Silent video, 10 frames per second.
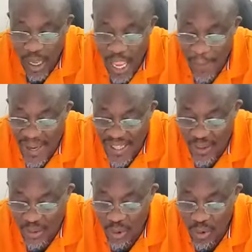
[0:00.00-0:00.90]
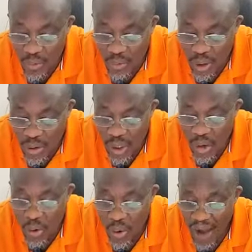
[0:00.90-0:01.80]
a person who what
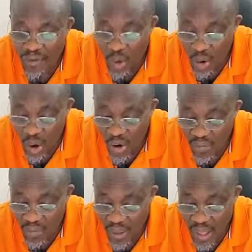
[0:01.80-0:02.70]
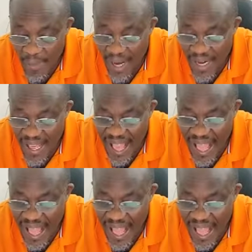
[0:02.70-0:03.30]
who have no love, amen,